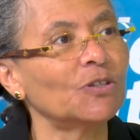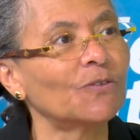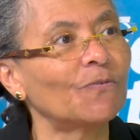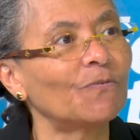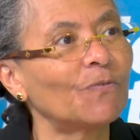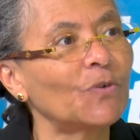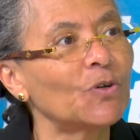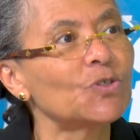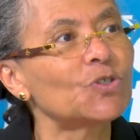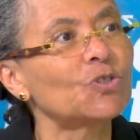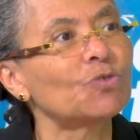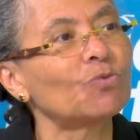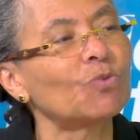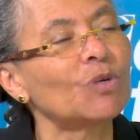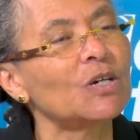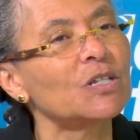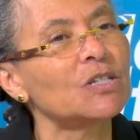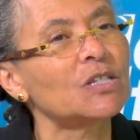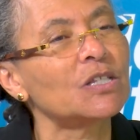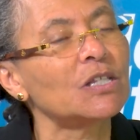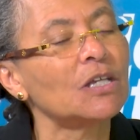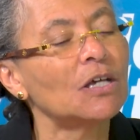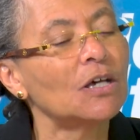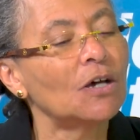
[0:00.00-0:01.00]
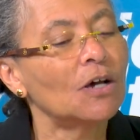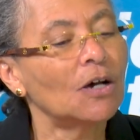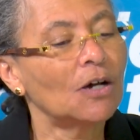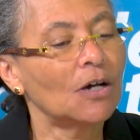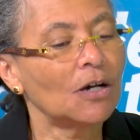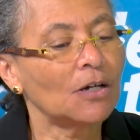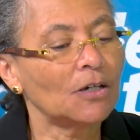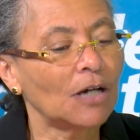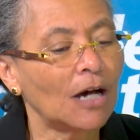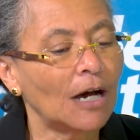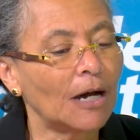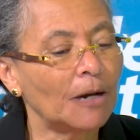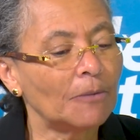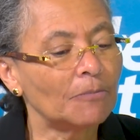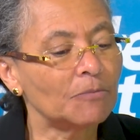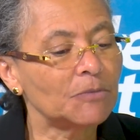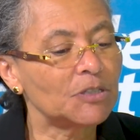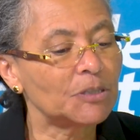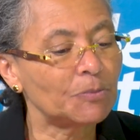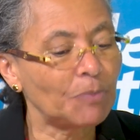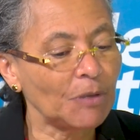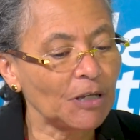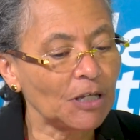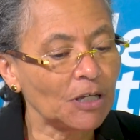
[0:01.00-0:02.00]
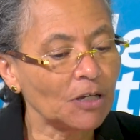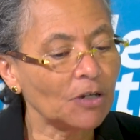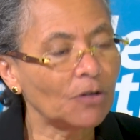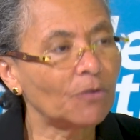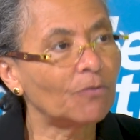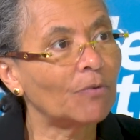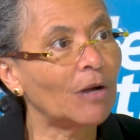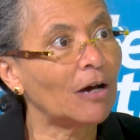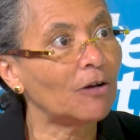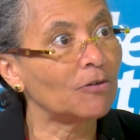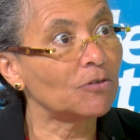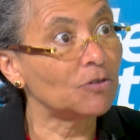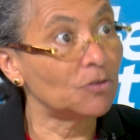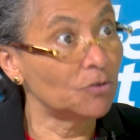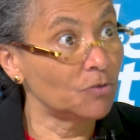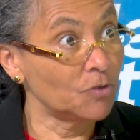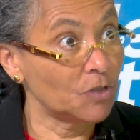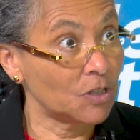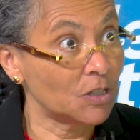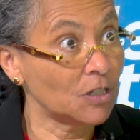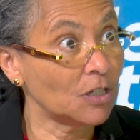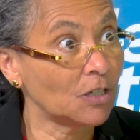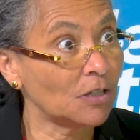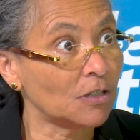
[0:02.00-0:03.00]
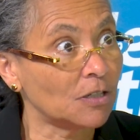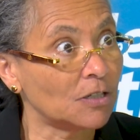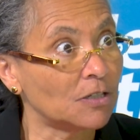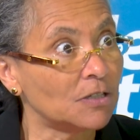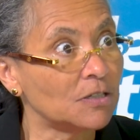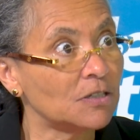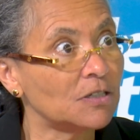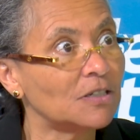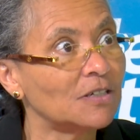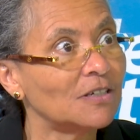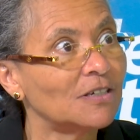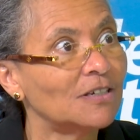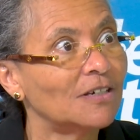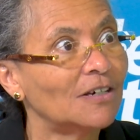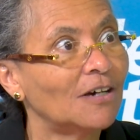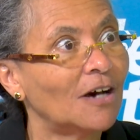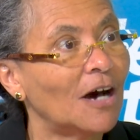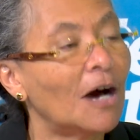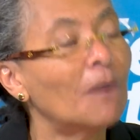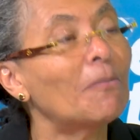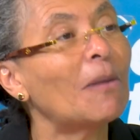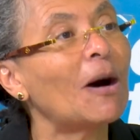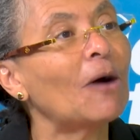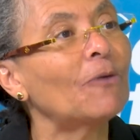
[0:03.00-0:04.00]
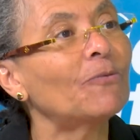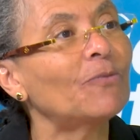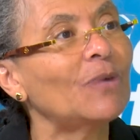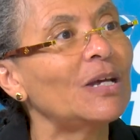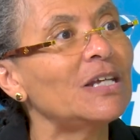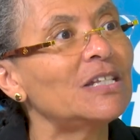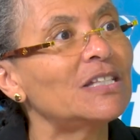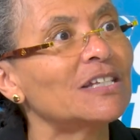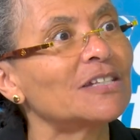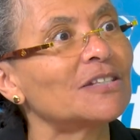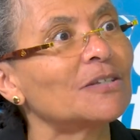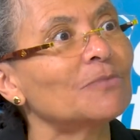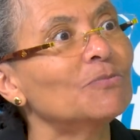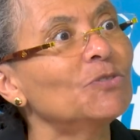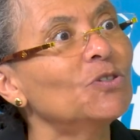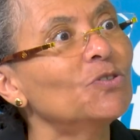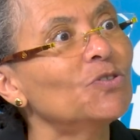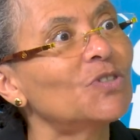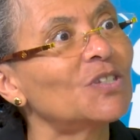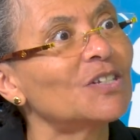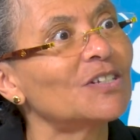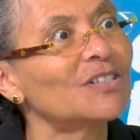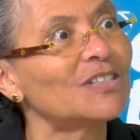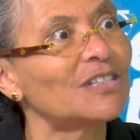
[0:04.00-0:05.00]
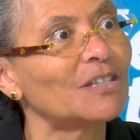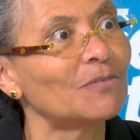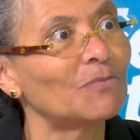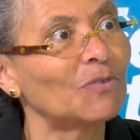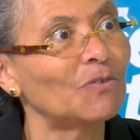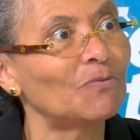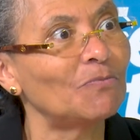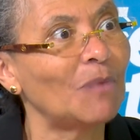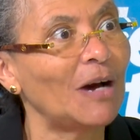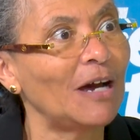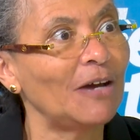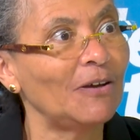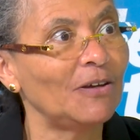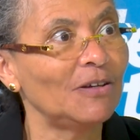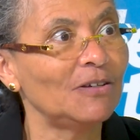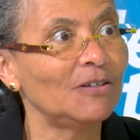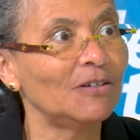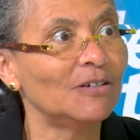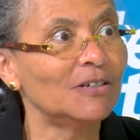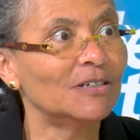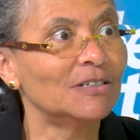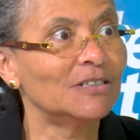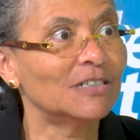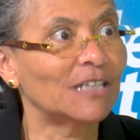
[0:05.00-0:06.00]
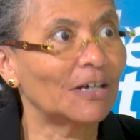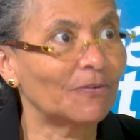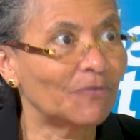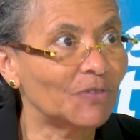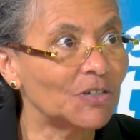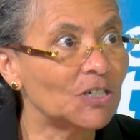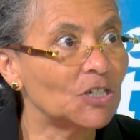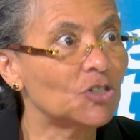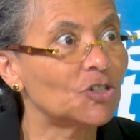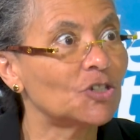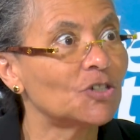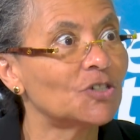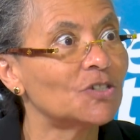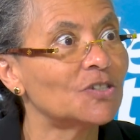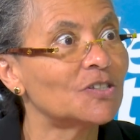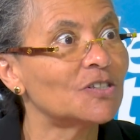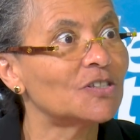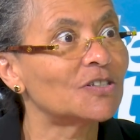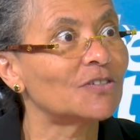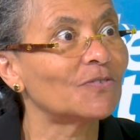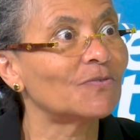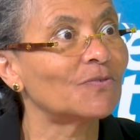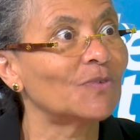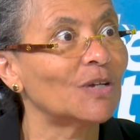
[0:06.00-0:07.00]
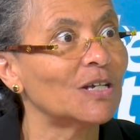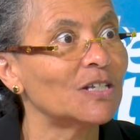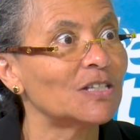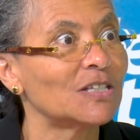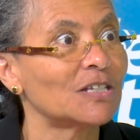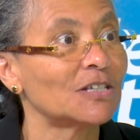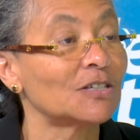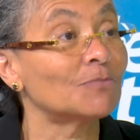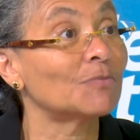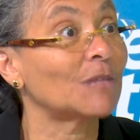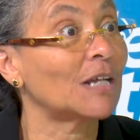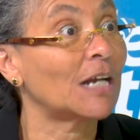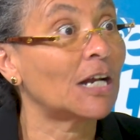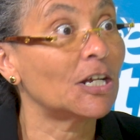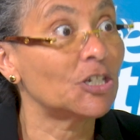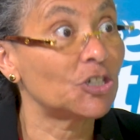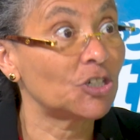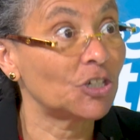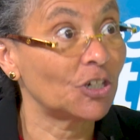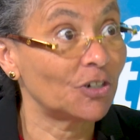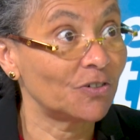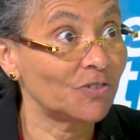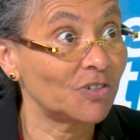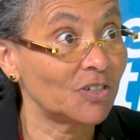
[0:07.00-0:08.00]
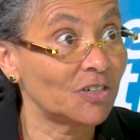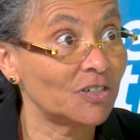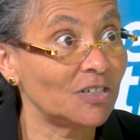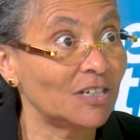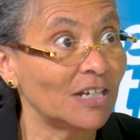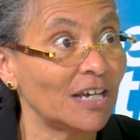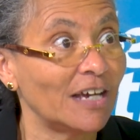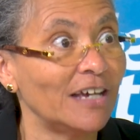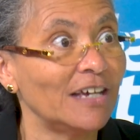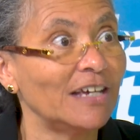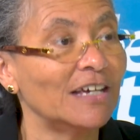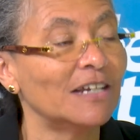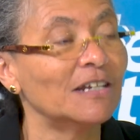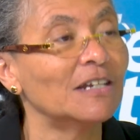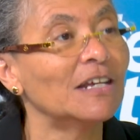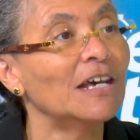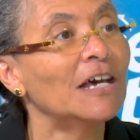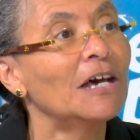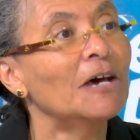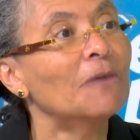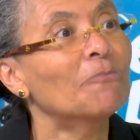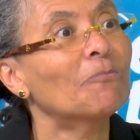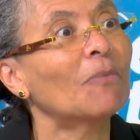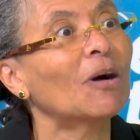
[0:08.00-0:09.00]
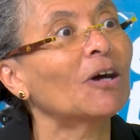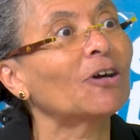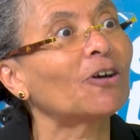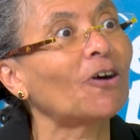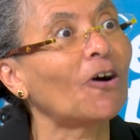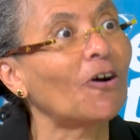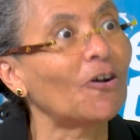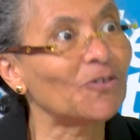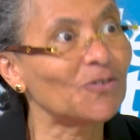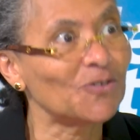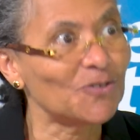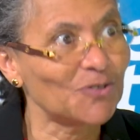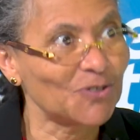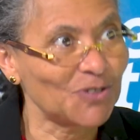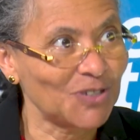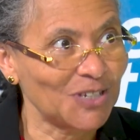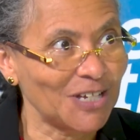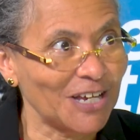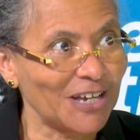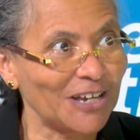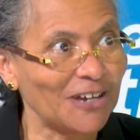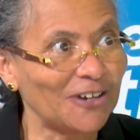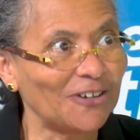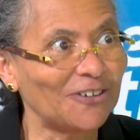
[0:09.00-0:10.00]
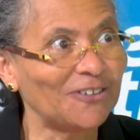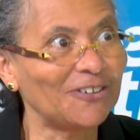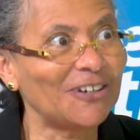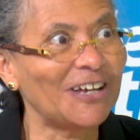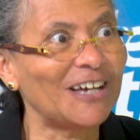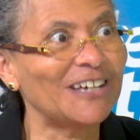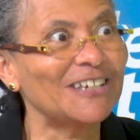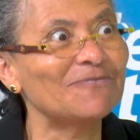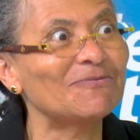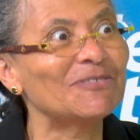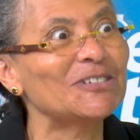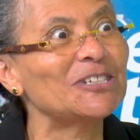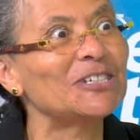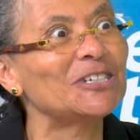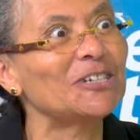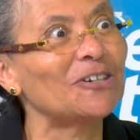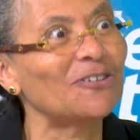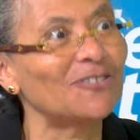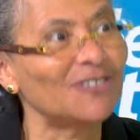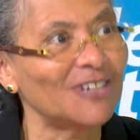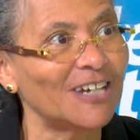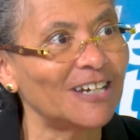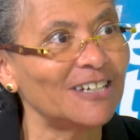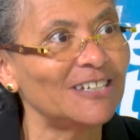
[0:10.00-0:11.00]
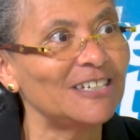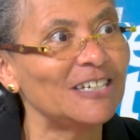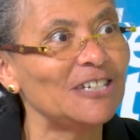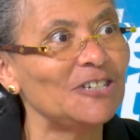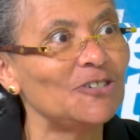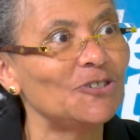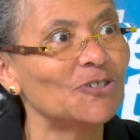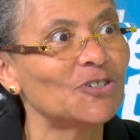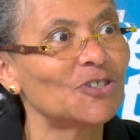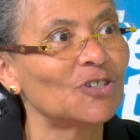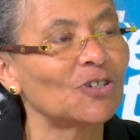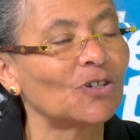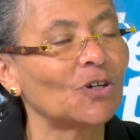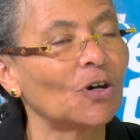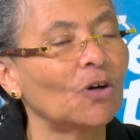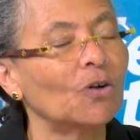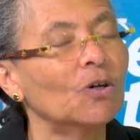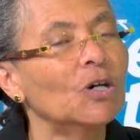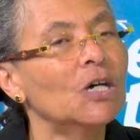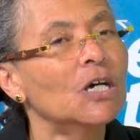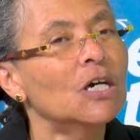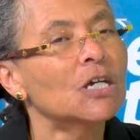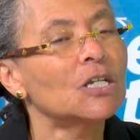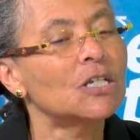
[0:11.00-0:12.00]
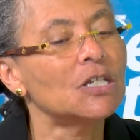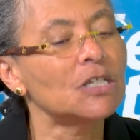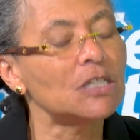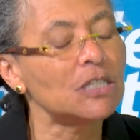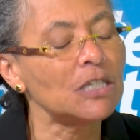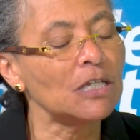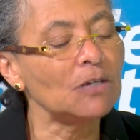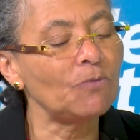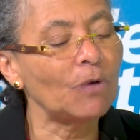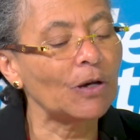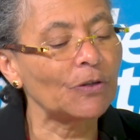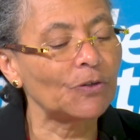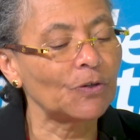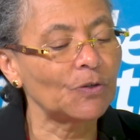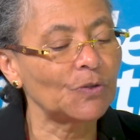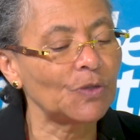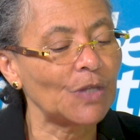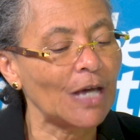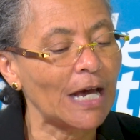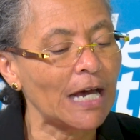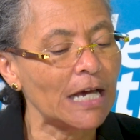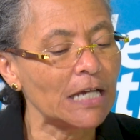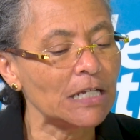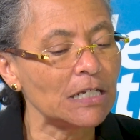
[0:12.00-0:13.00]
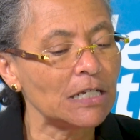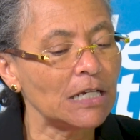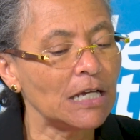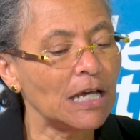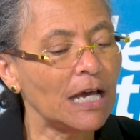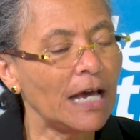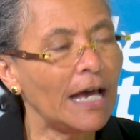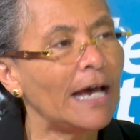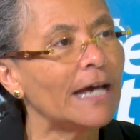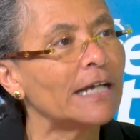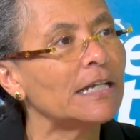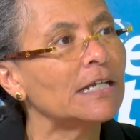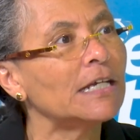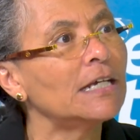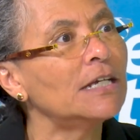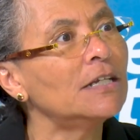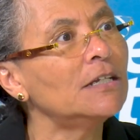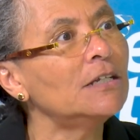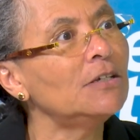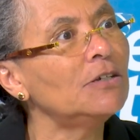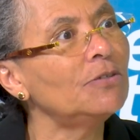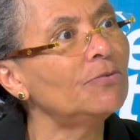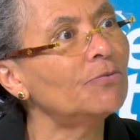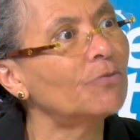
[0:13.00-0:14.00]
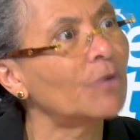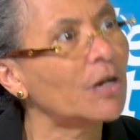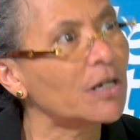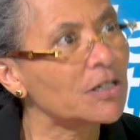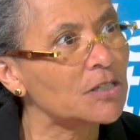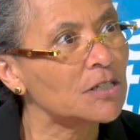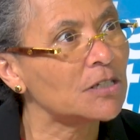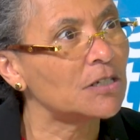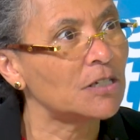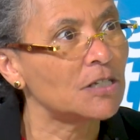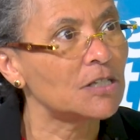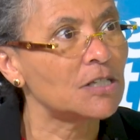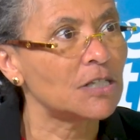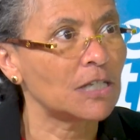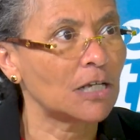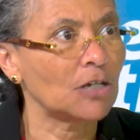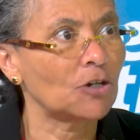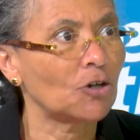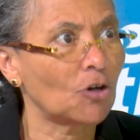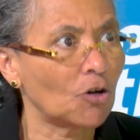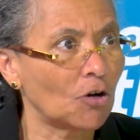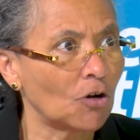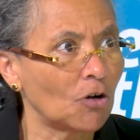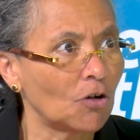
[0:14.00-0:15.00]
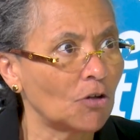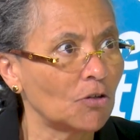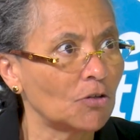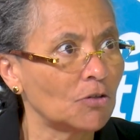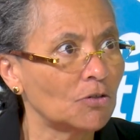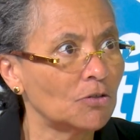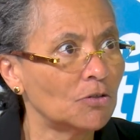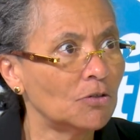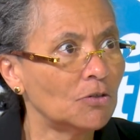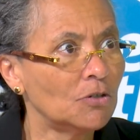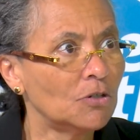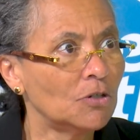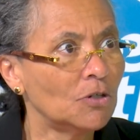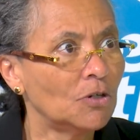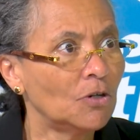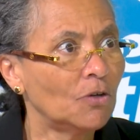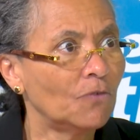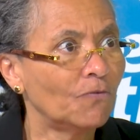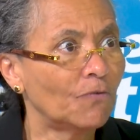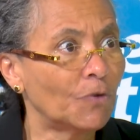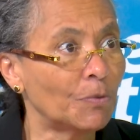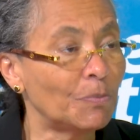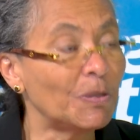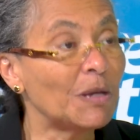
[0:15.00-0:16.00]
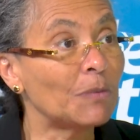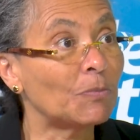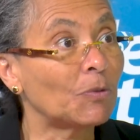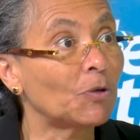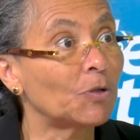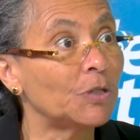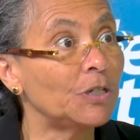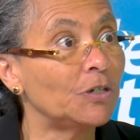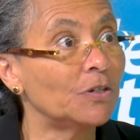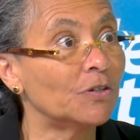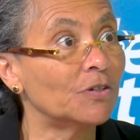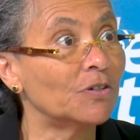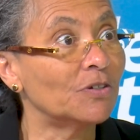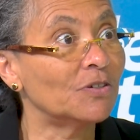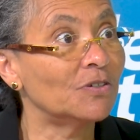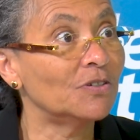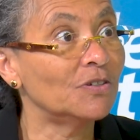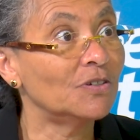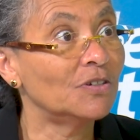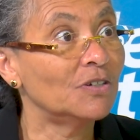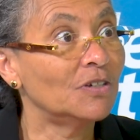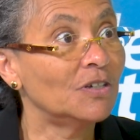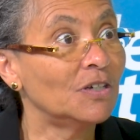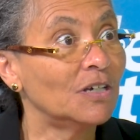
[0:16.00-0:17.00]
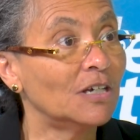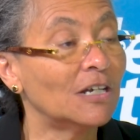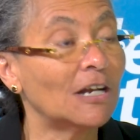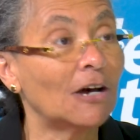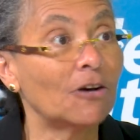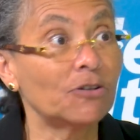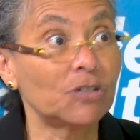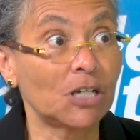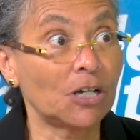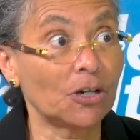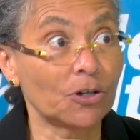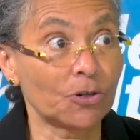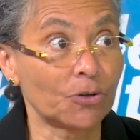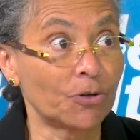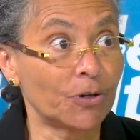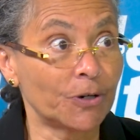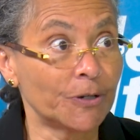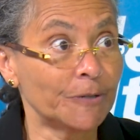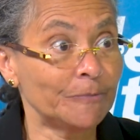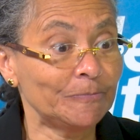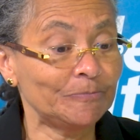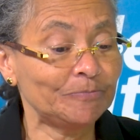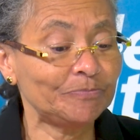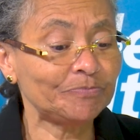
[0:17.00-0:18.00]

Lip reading: The first was speaking around New Zealand about racism, using some of my definitions of racism that I shared today, and my gardener's tale, I even shared 19 years ago, to see whether that had any resonance at all for people here in Aotearoa.